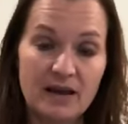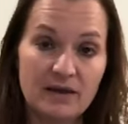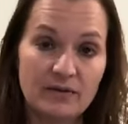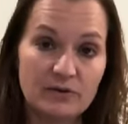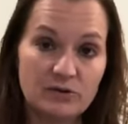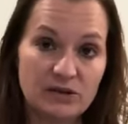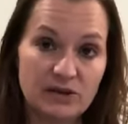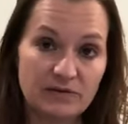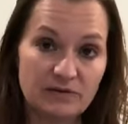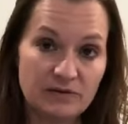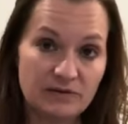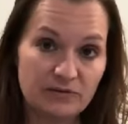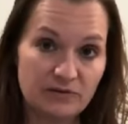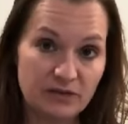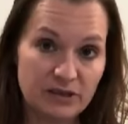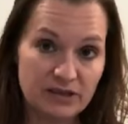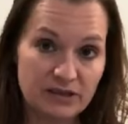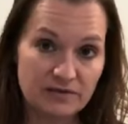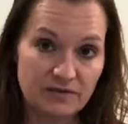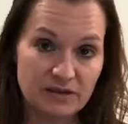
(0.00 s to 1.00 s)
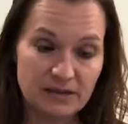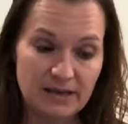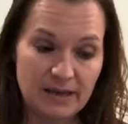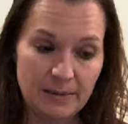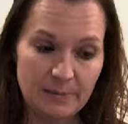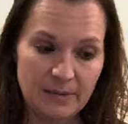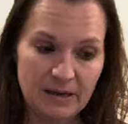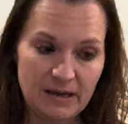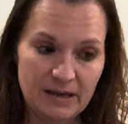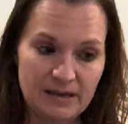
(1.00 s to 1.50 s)
Those have to freeze for
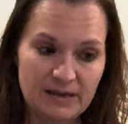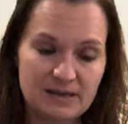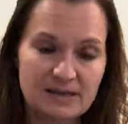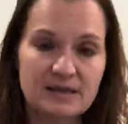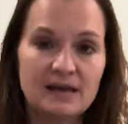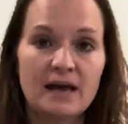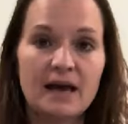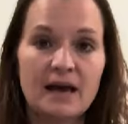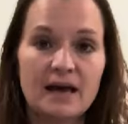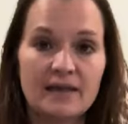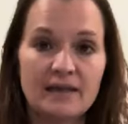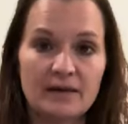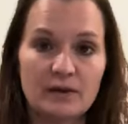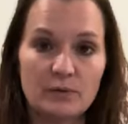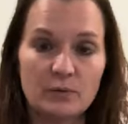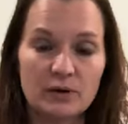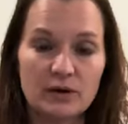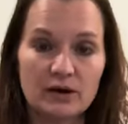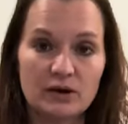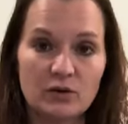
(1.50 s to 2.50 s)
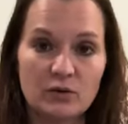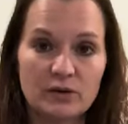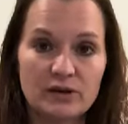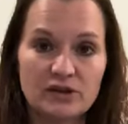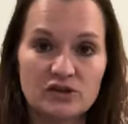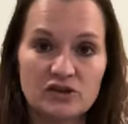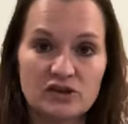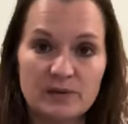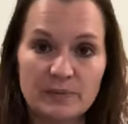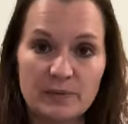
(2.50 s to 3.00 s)
10 minutes. Then we are going
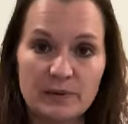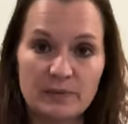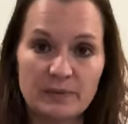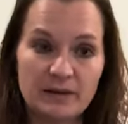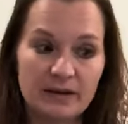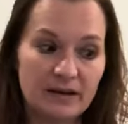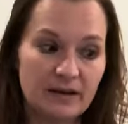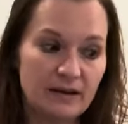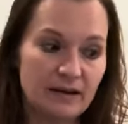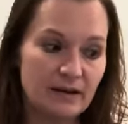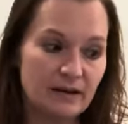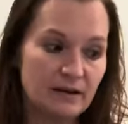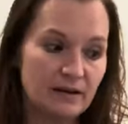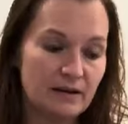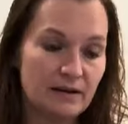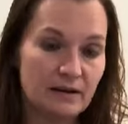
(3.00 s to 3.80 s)
to dip them in